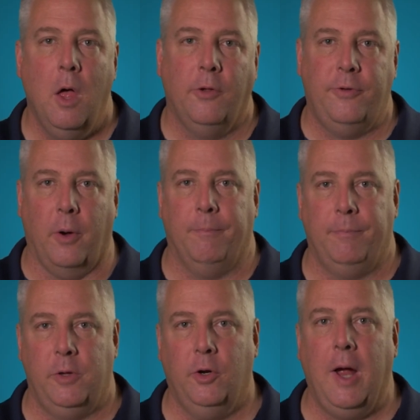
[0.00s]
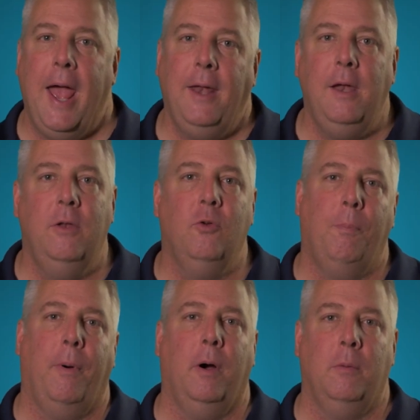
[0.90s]
So, you're headed into a
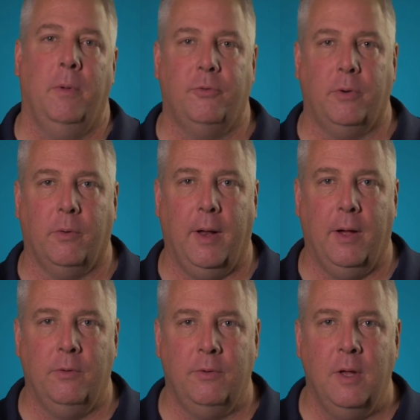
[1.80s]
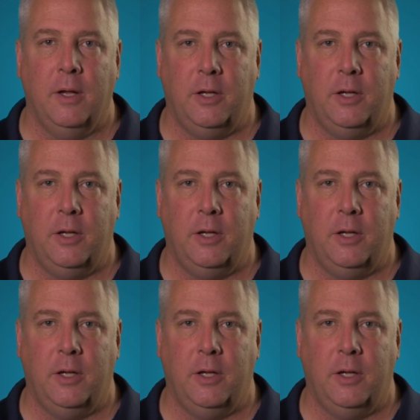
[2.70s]
parliamentary round.